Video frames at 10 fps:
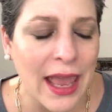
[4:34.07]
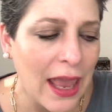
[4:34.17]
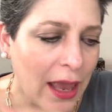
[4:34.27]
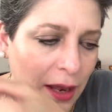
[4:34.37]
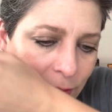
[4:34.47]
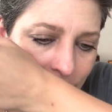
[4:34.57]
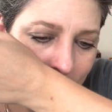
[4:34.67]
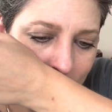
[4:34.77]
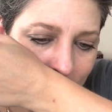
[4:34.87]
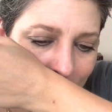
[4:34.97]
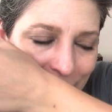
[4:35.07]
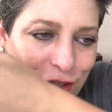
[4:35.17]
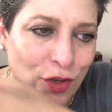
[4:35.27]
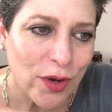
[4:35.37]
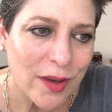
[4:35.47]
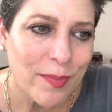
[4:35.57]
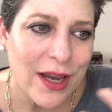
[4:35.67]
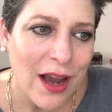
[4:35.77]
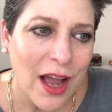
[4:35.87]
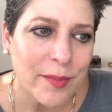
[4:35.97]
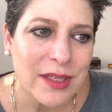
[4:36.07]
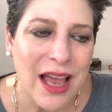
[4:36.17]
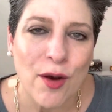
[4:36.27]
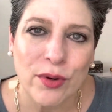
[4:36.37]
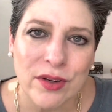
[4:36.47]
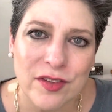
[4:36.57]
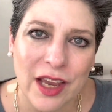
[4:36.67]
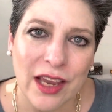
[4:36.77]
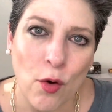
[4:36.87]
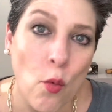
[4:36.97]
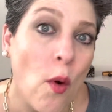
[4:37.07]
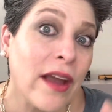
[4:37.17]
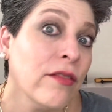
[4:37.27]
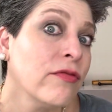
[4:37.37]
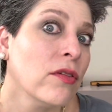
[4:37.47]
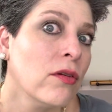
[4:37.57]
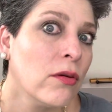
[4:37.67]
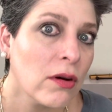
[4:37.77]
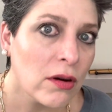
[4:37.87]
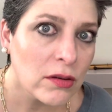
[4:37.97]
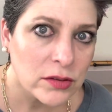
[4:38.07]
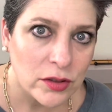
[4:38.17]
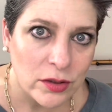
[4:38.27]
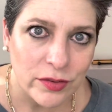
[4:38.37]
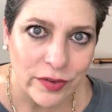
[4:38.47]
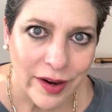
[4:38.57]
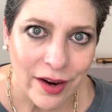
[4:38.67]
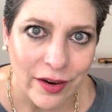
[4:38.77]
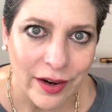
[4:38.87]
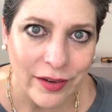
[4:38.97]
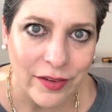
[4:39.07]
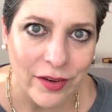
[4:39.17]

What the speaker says: And so it becomes, I wouldn't say a white floral sort of fragrance,